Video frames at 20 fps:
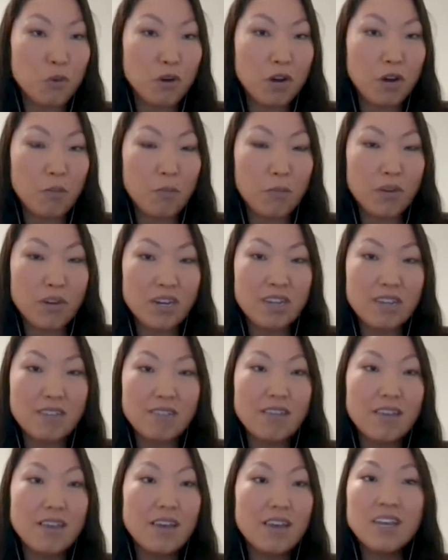companies,
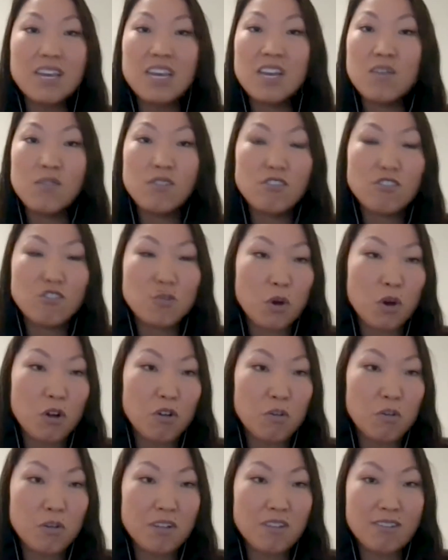even small
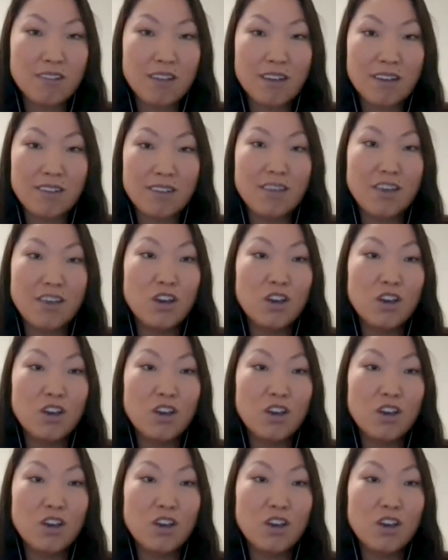to mid-size.